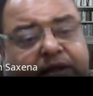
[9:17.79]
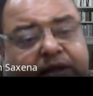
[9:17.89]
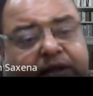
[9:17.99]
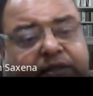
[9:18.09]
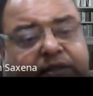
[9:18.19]

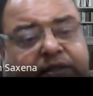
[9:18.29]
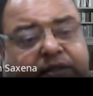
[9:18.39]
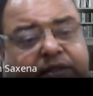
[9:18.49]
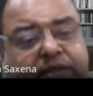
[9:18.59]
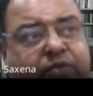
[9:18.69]
the
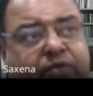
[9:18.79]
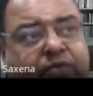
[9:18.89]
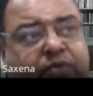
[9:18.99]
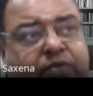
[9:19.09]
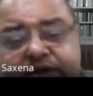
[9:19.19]
data required
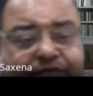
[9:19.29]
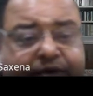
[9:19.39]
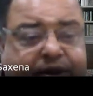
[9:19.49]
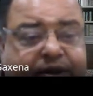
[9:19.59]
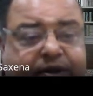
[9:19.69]
is
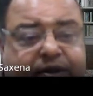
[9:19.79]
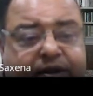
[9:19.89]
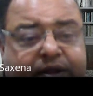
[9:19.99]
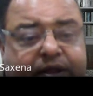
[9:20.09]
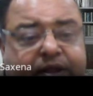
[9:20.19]
different,
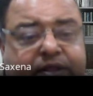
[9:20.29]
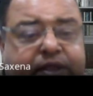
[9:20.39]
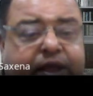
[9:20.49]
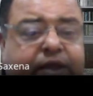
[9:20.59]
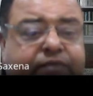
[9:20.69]
the
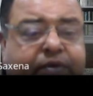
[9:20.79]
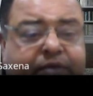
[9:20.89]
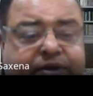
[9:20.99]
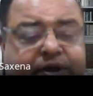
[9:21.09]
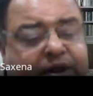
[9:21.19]

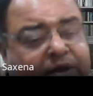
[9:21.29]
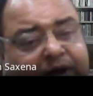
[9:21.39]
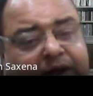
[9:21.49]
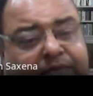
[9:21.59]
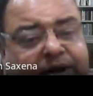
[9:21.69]
information
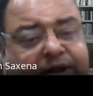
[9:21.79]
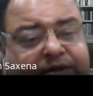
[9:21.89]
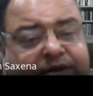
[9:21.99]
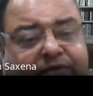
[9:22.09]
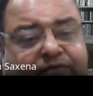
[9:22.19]
required is
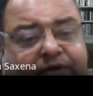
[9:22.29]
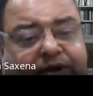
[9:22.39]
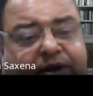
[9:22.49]
different,